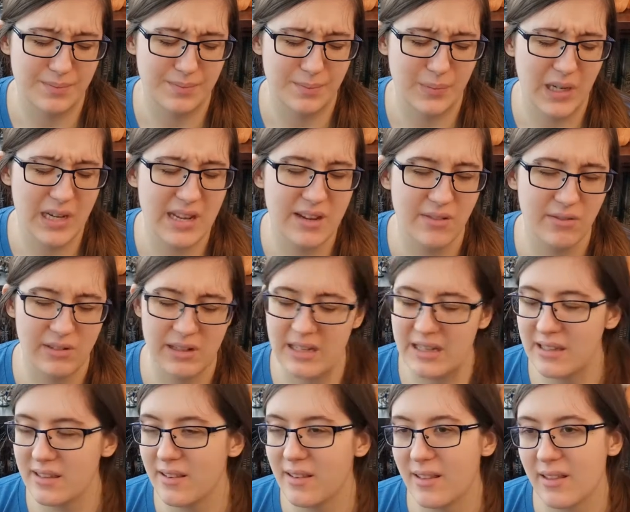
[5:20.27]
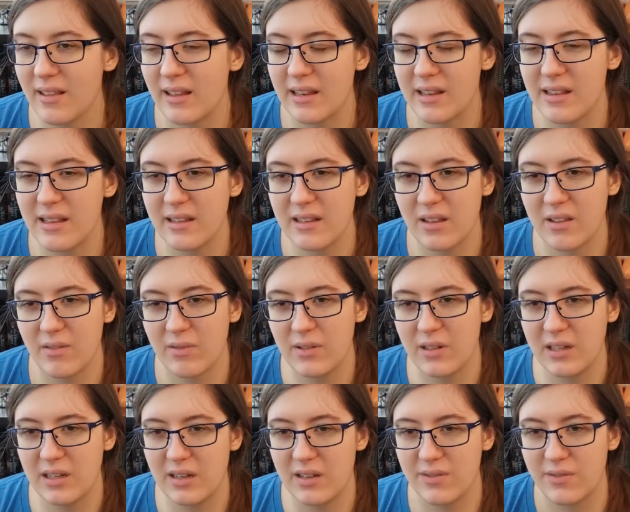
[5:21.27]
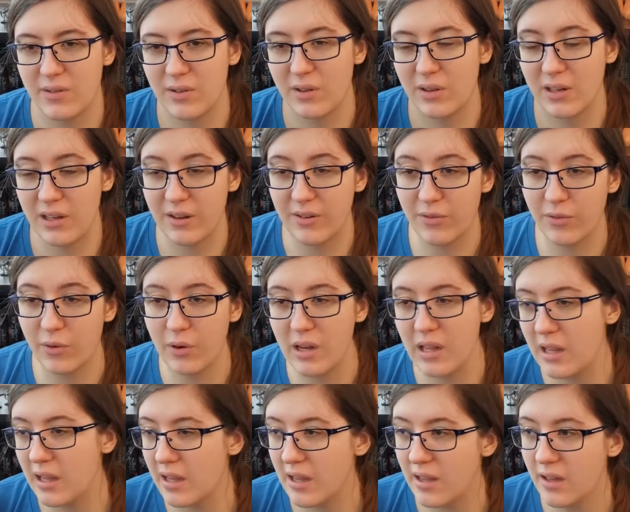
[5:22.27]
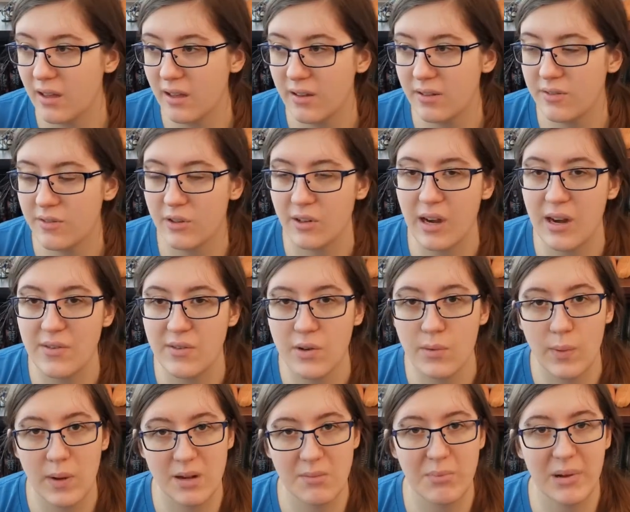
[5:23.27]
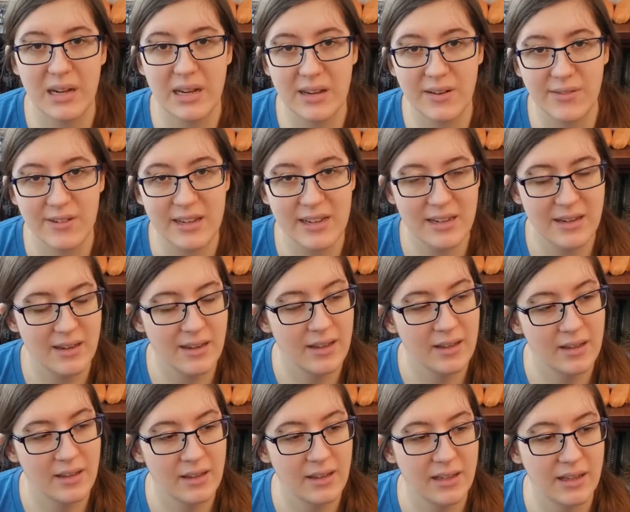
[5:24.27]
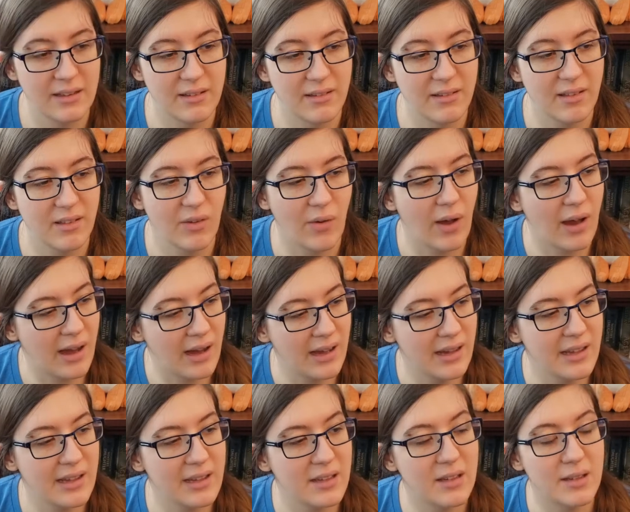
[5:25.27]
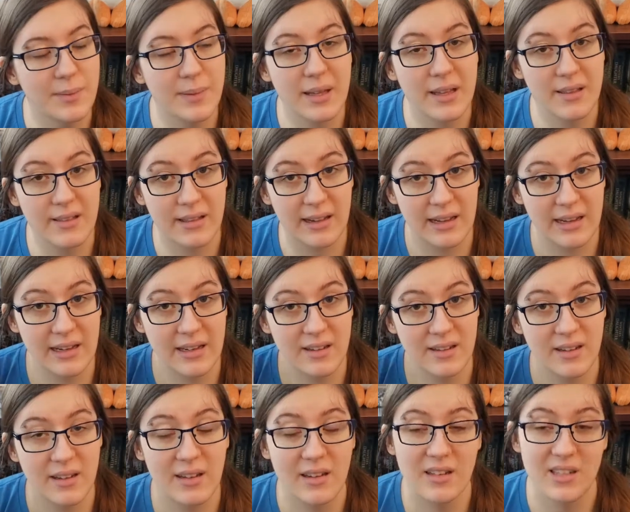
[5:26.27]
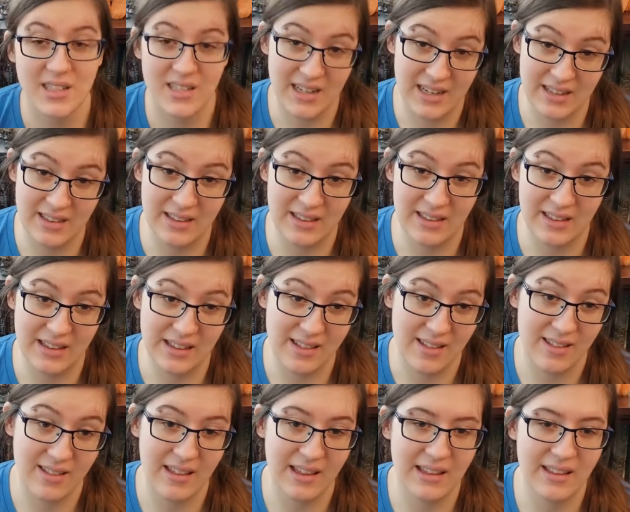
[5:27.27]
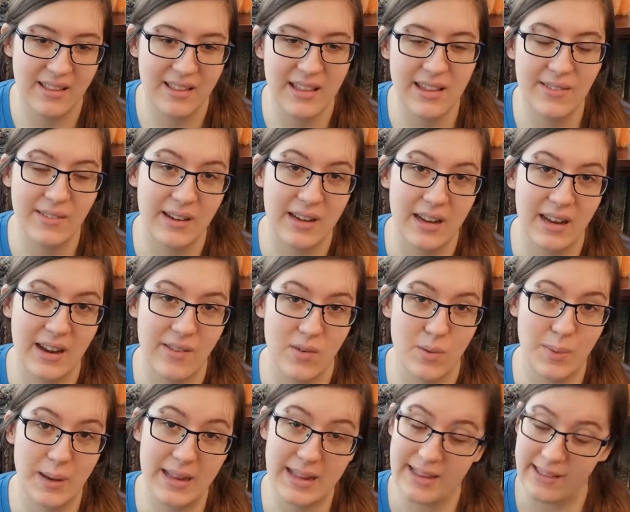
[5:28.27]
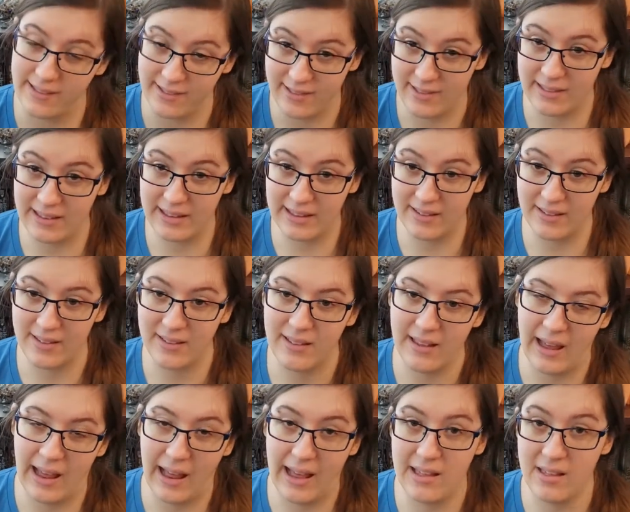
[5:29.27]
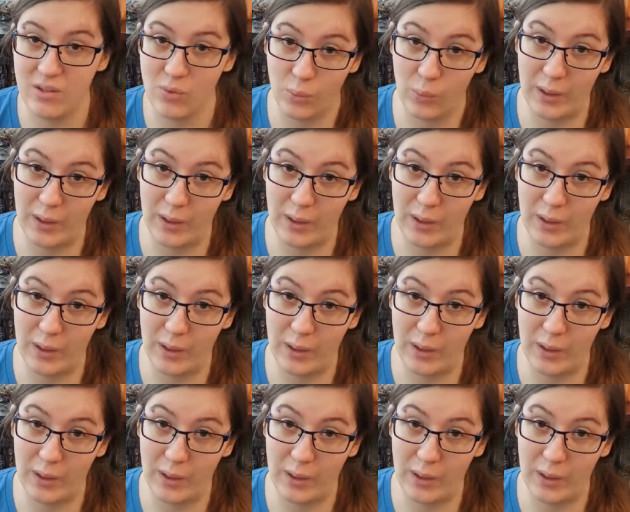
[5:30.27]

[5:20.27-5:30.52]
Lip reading: buddy reads. I think this one is for the free for everyone buddy read, and so I am excited to get to this and see what everybody else thinks as